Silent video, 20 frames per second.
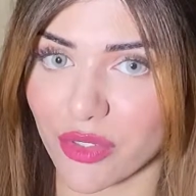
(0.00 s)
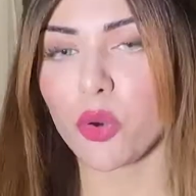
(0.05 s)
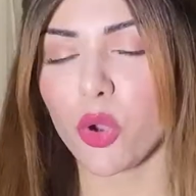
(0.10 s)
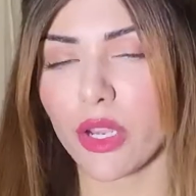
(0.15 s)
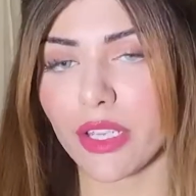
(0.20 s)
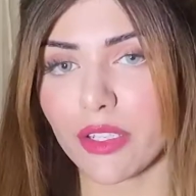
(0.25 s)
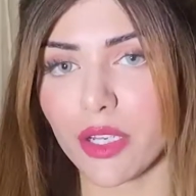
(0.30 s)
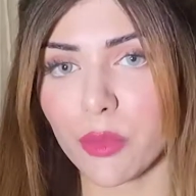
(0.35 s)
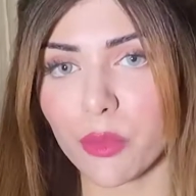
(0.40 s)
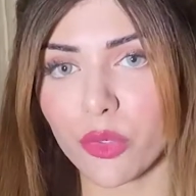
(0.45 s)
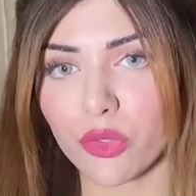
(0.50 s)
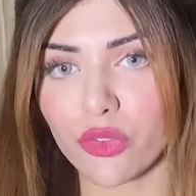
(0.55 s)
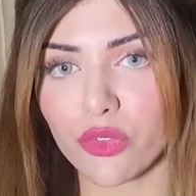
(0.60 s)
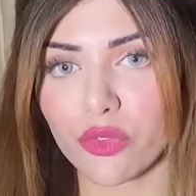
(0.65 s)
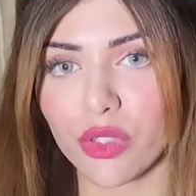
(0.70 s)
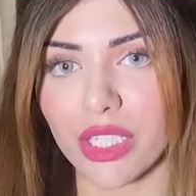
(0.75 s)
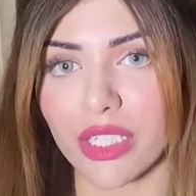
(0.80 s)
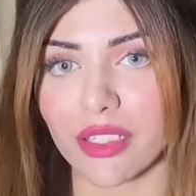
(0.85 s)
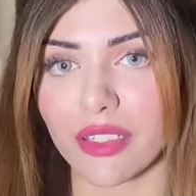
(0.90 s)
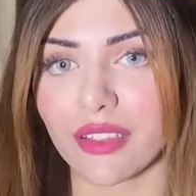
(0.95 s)
Point number
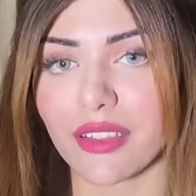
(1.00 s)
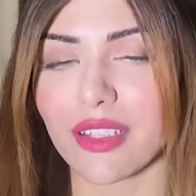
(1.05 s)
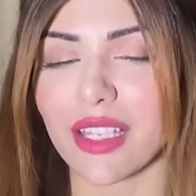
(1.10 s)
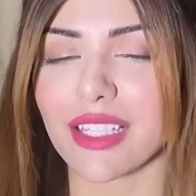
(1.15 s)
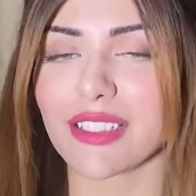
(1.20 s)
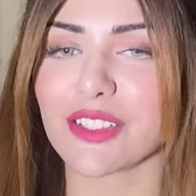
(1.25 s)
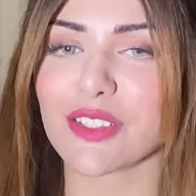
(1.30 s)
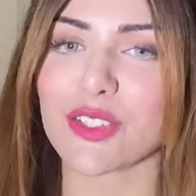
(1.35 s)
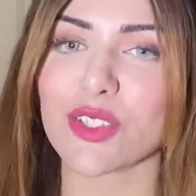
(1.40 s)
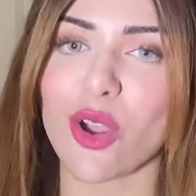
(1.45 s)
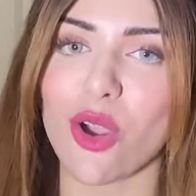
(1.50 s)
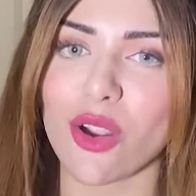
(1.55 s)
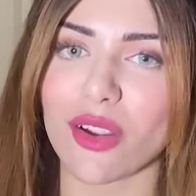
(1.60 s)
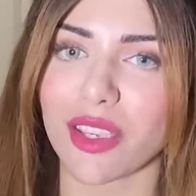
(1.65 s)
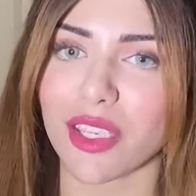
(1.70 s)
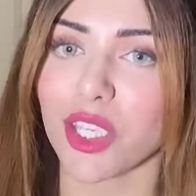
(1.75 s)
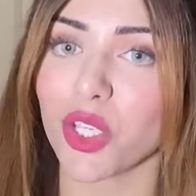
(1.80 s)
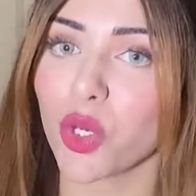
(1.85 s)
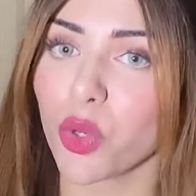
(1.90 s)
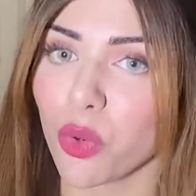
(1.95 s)
3, let's talk
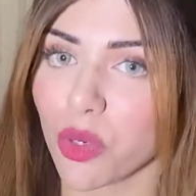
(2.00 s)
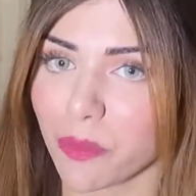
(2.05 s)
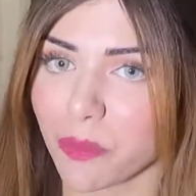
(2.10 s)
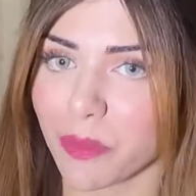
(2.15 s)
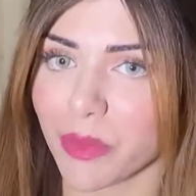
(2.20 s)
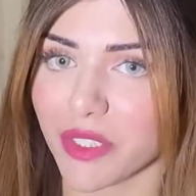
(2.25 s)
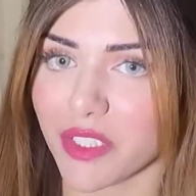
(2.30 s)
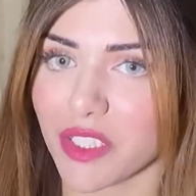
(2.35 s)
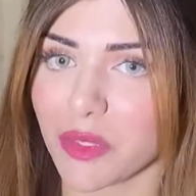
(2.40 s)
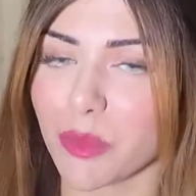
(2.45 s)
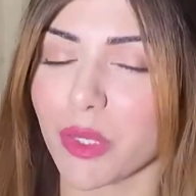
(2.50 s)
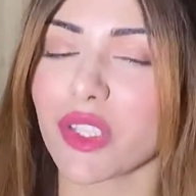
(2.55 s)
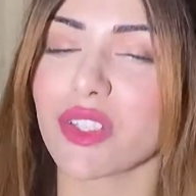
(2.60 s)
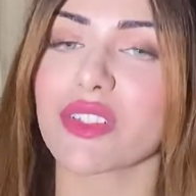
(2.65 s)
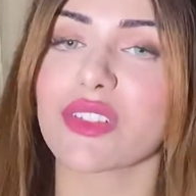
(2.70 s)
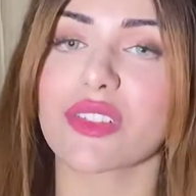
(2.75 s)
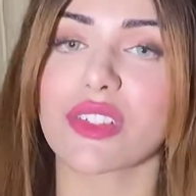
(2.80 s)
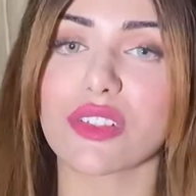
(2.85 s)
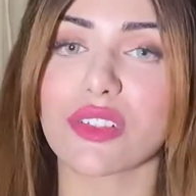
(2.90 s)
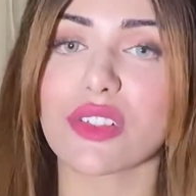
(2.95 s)
equipment, because
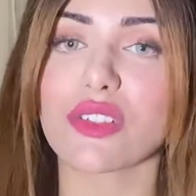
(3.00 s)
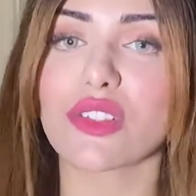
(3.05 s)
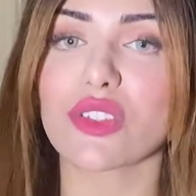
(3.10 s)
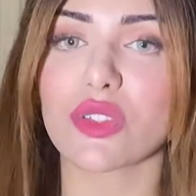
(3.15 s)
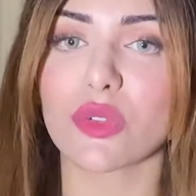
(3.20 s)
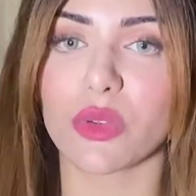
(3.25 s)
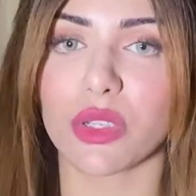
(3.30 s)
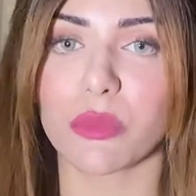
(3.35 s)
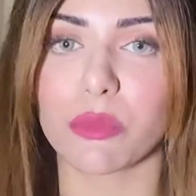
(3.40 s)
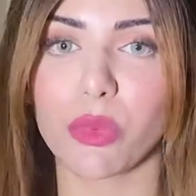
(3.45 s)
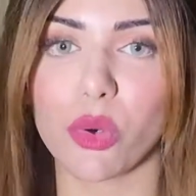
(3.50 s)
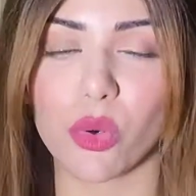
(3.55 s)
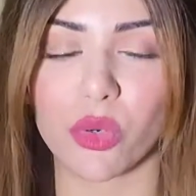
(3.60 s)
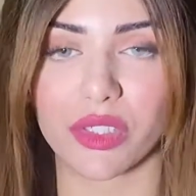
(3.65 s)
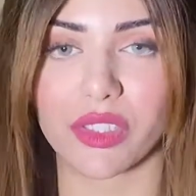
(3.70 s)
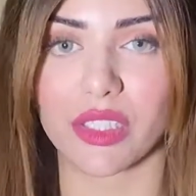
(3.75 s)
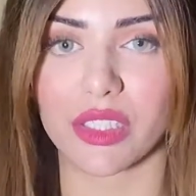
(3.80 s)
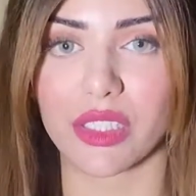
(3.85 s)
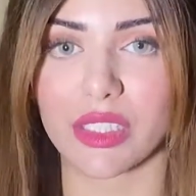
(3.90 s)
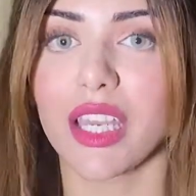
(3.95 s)
this is so
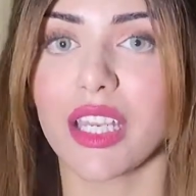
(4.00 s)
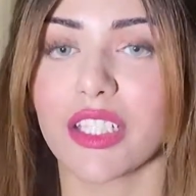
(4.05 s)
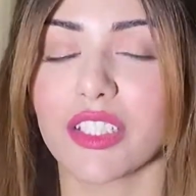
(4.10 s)
important.